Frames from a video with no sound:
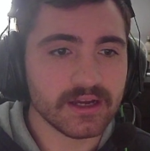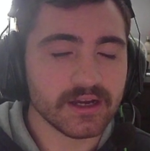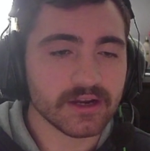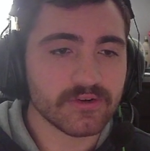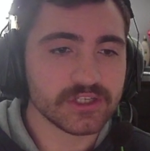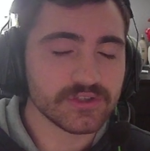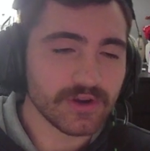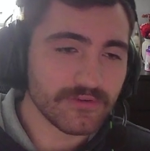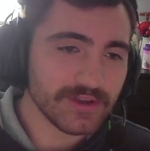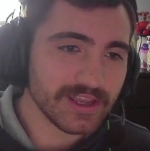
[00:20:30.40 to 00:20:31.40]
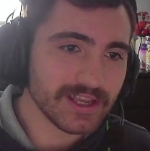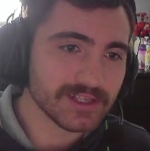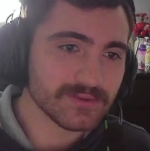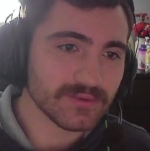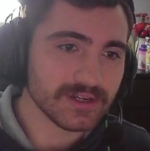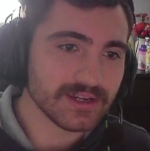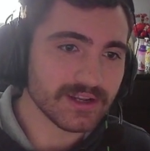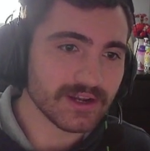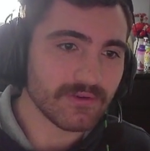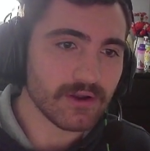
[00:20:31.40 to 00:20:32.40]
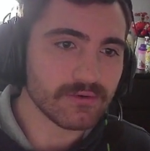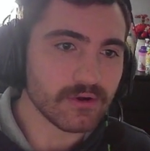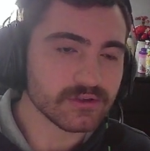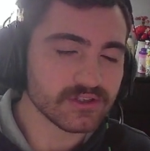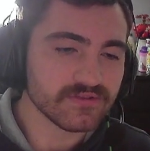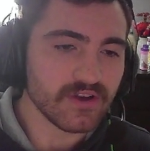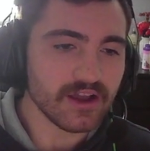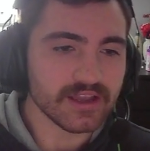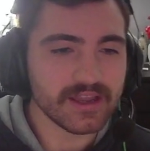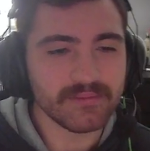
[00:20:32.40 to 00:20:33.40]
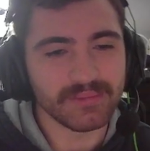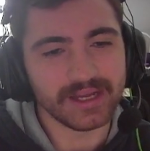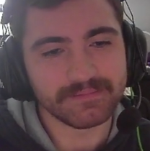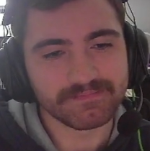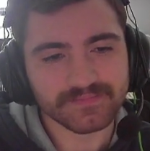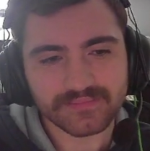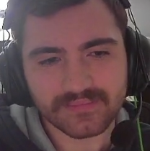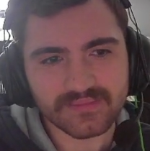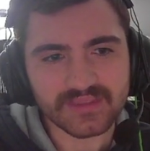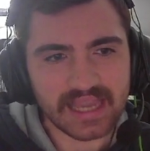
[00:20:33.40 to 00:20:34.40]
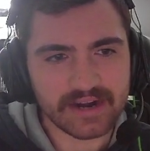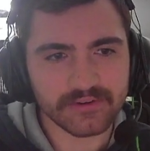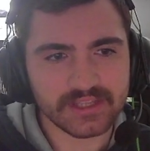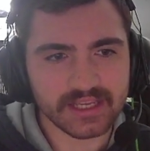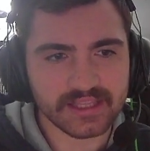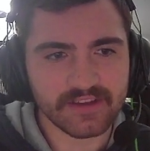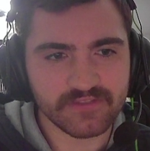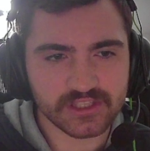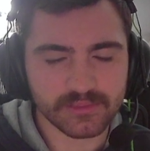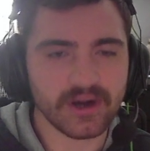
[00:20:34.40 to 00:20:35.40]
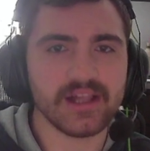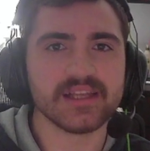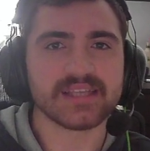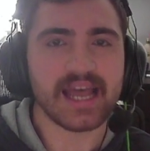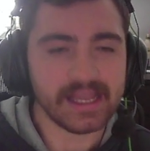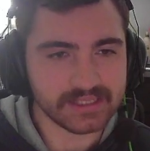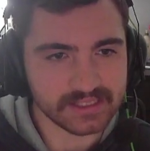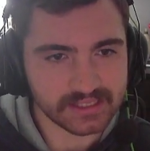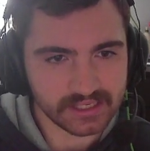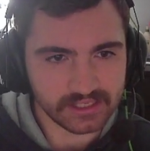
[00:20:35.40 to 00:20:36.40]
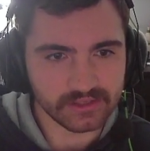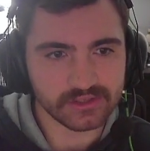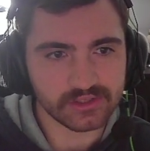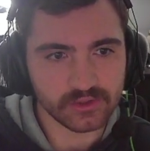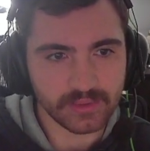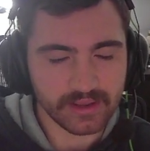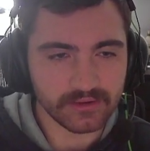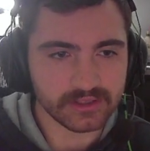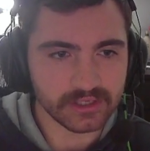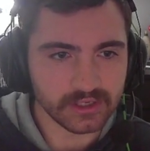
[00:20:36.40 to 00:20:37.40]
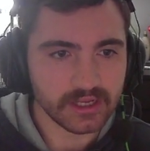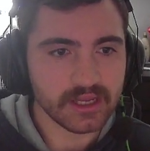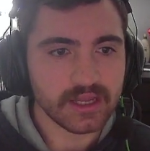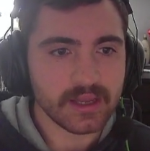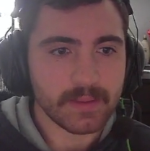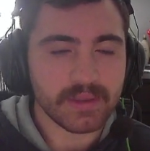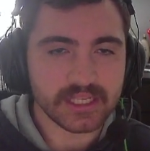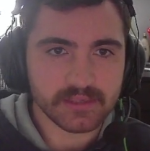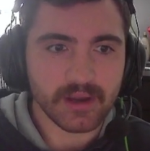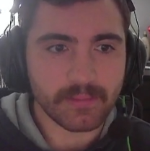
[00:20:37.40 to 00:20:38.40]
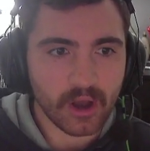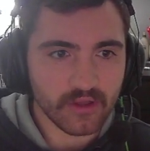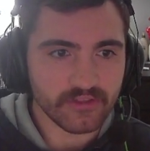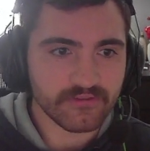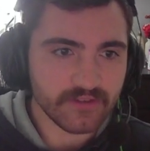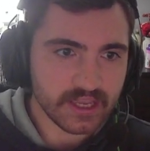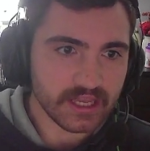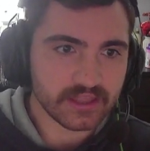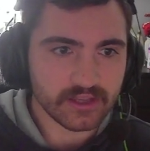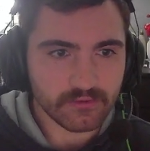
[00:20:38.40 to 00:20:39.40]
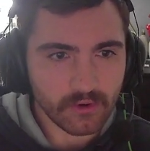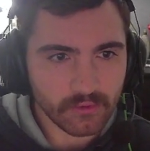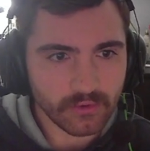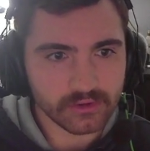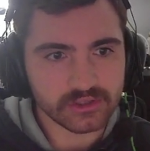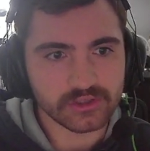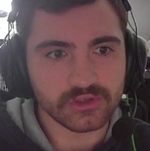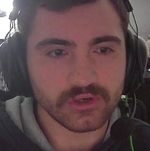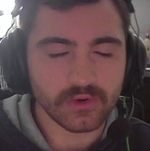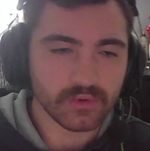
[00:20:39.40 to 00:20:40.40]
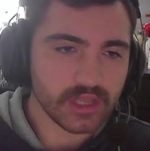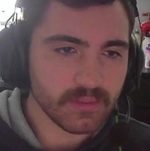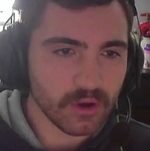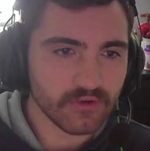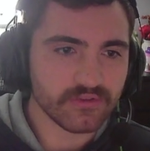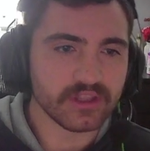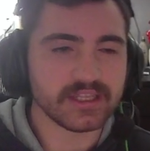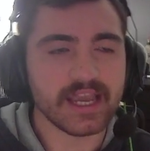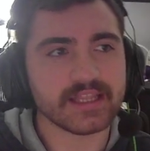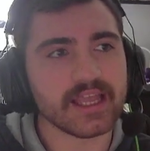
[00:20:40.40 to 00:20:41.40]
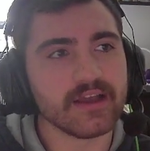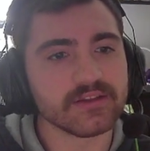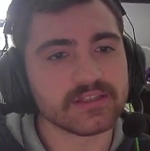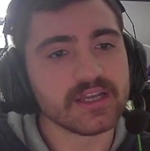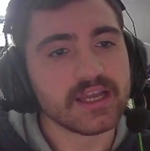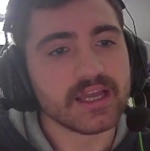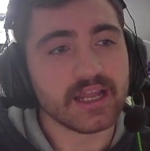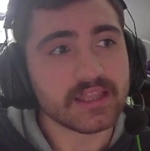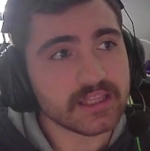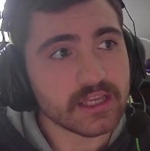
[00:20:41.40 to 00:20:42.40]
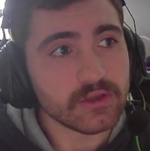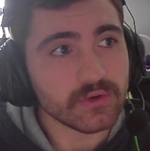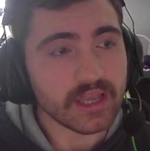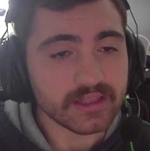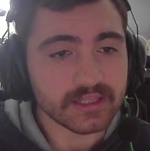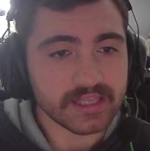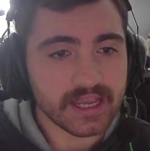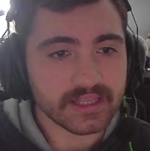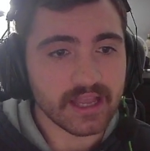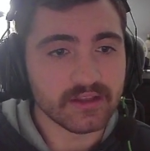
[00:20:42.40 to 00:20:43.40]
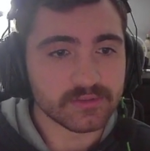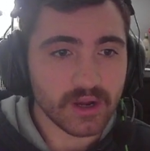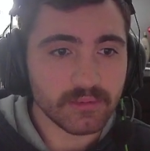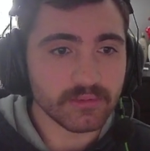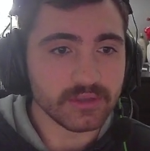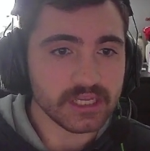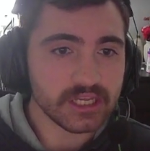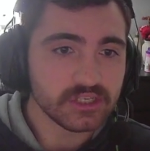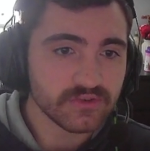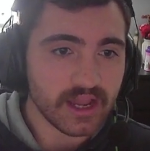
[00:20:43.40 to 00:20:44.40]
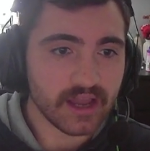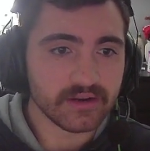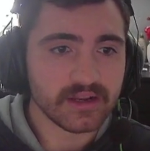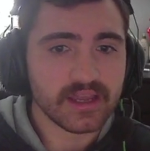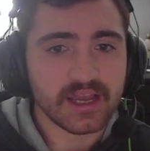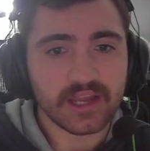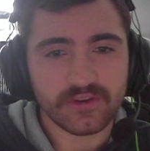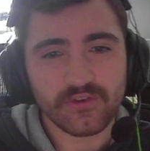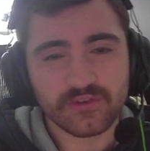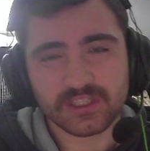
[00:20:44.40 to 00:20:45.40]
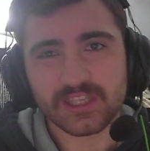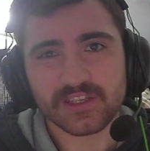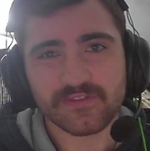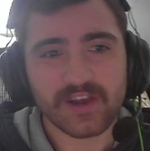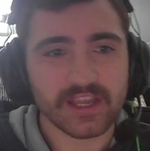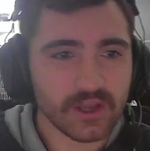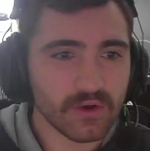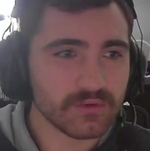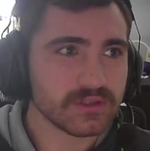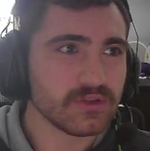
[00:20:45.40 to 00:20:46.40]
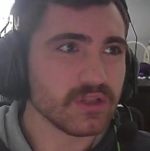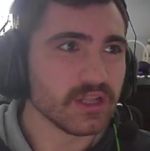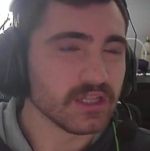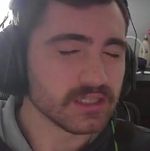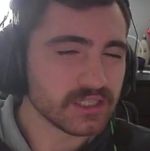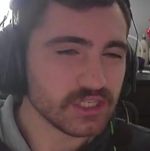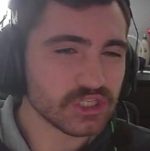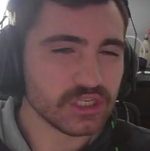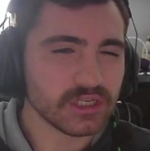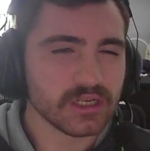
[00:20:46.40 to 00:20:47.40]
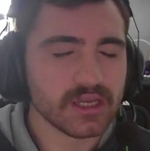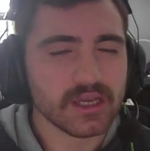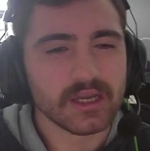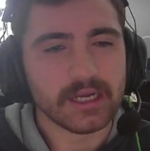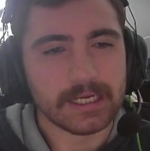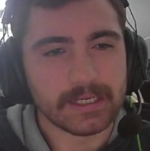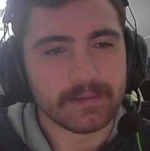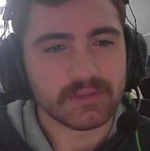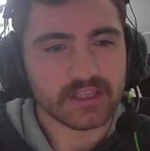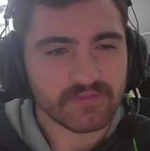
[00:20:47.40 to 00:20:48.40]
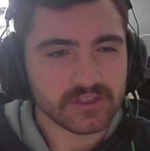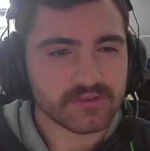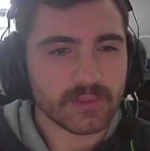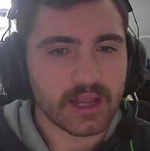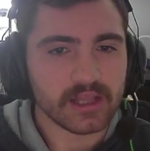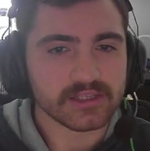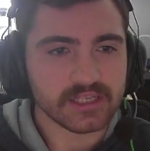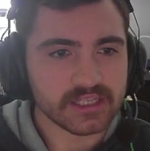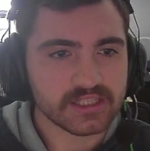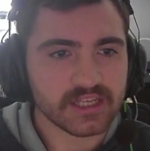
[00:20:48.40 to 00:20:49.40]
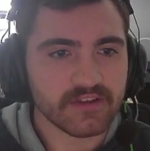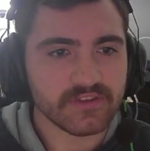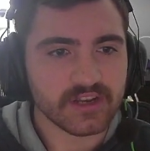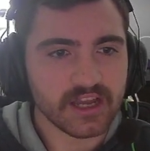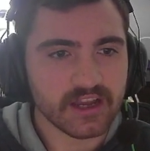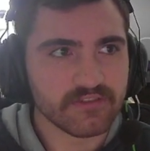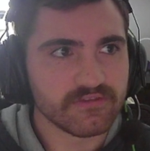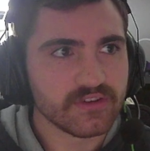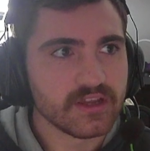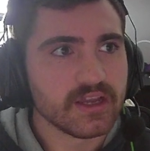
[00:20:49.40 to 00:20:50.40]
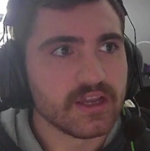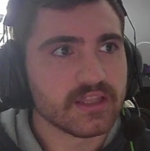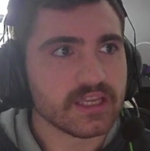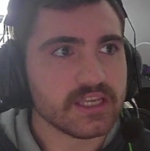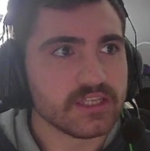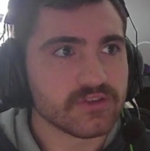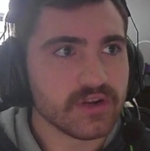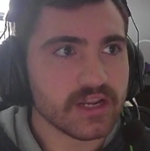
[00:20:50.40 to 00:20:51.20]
Christian Rodriguez when Raul Rosas fought him, but I don't think that Vince Morales has the skills to be able to piece him up on the feet. I think Rosas Jr. will keep going for the takedowns, and I think that he'll get the takedowns probably each round. I do see this fight going to the decision. I think Vince Morales is tough enough. I think he's gritty